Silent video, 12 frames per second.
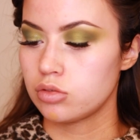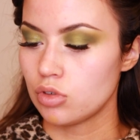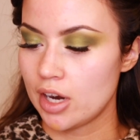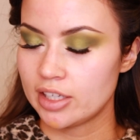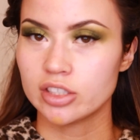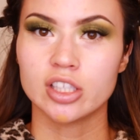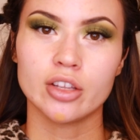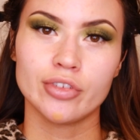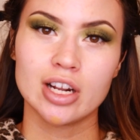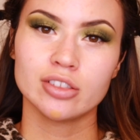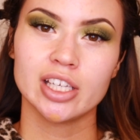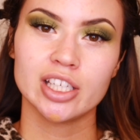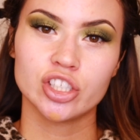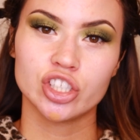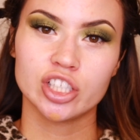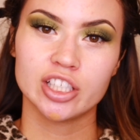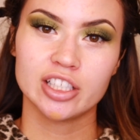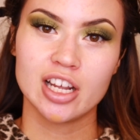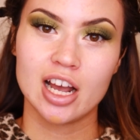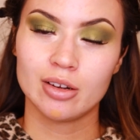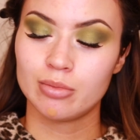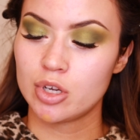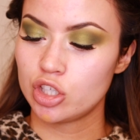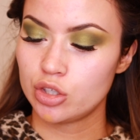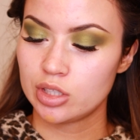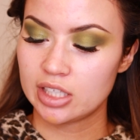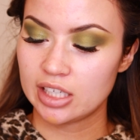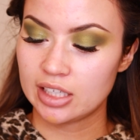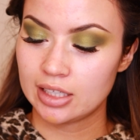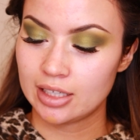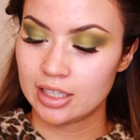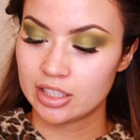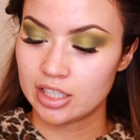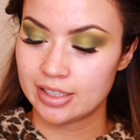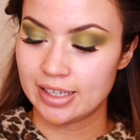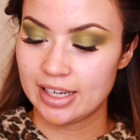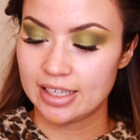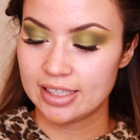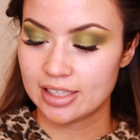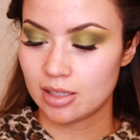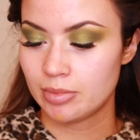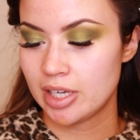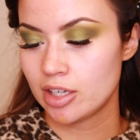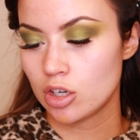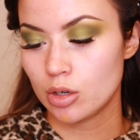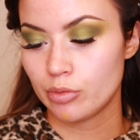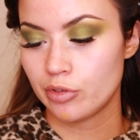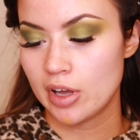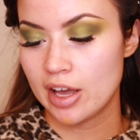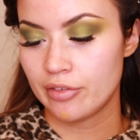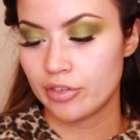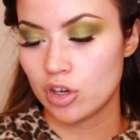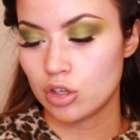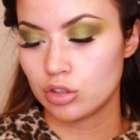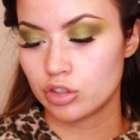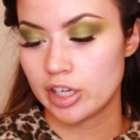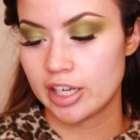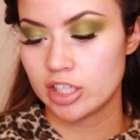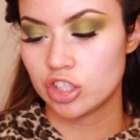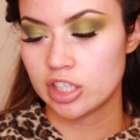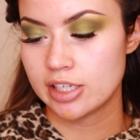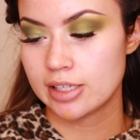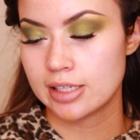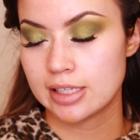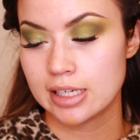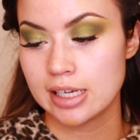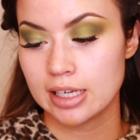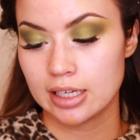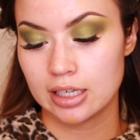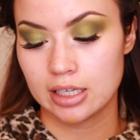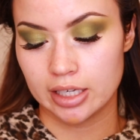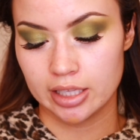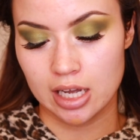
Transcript: Right, so the foundation I'm using today is the Makeup Forever Ultra HD Stick.